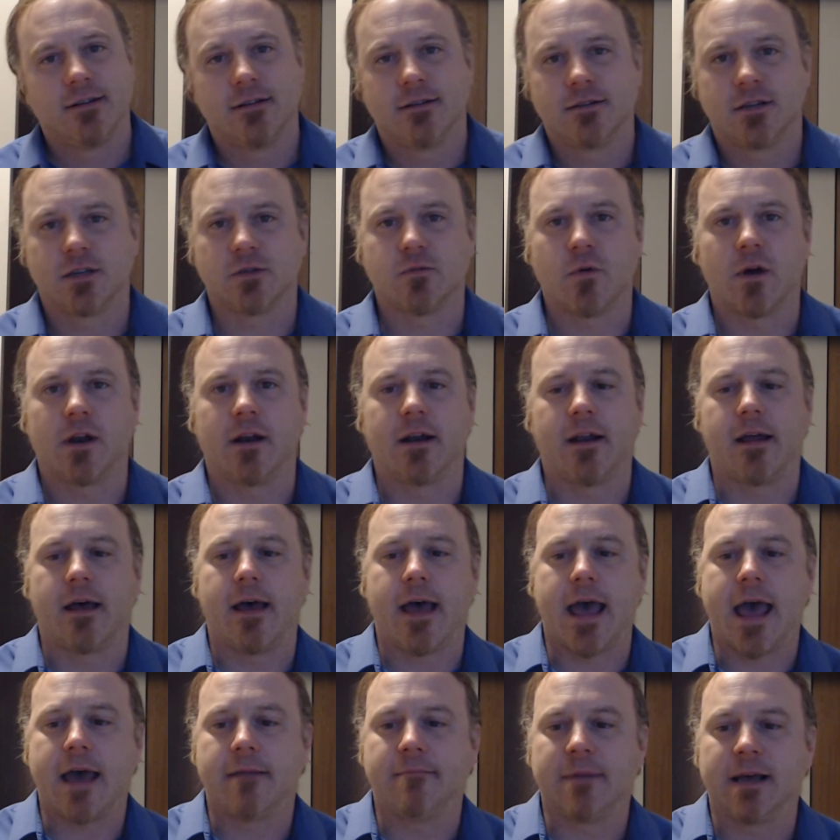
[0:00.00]
just wanted to
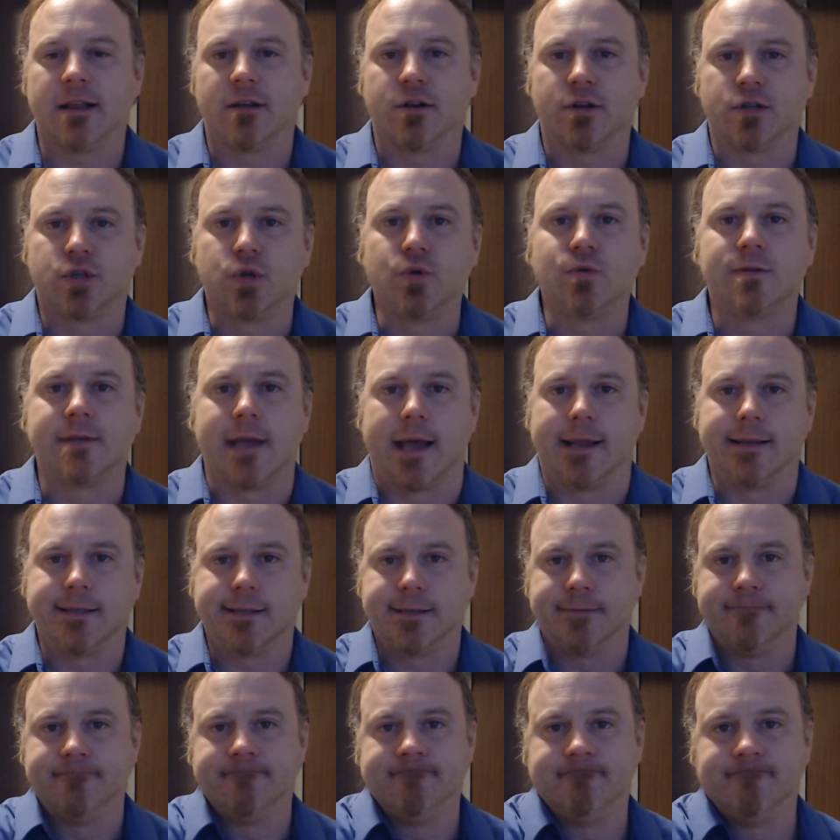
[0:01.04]
add my little 2 cents.